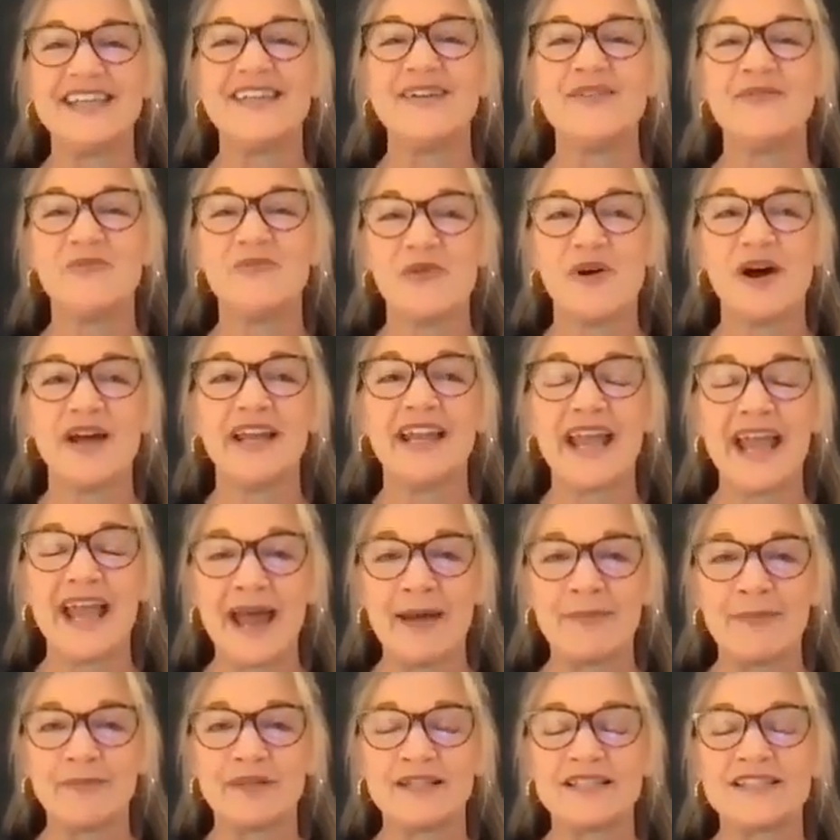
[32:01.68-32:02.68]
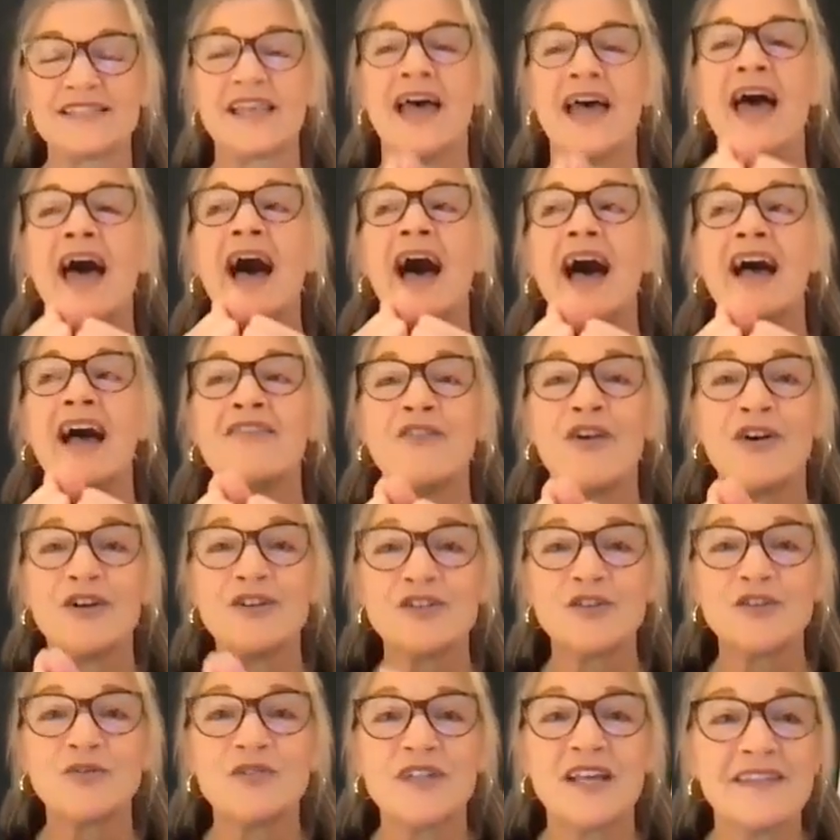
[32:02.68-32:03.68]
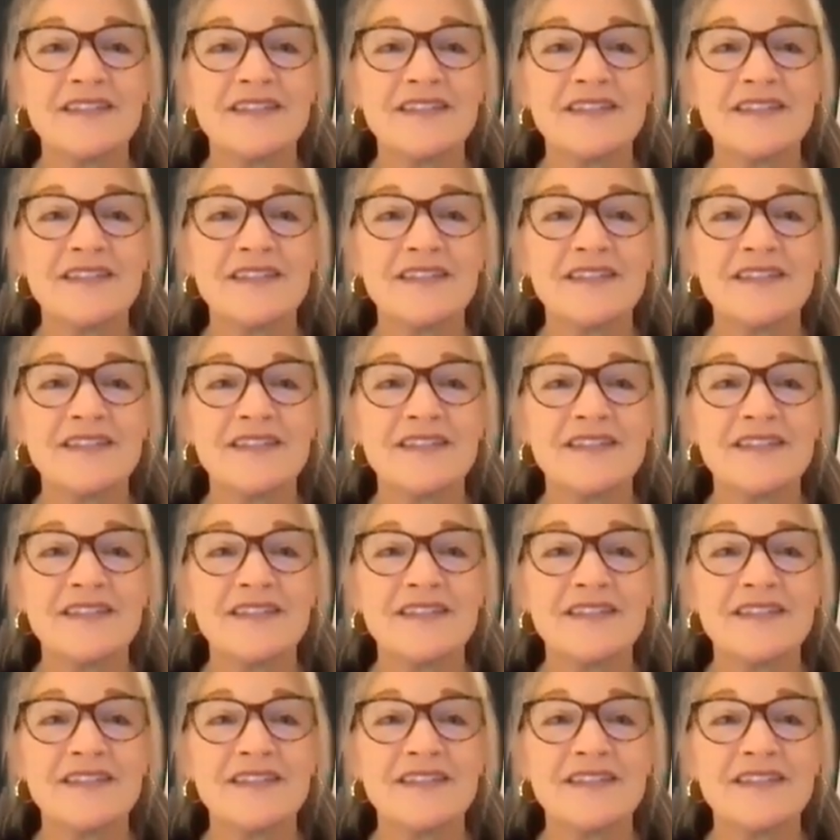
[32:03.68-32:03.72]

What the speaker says: see what happens. I've also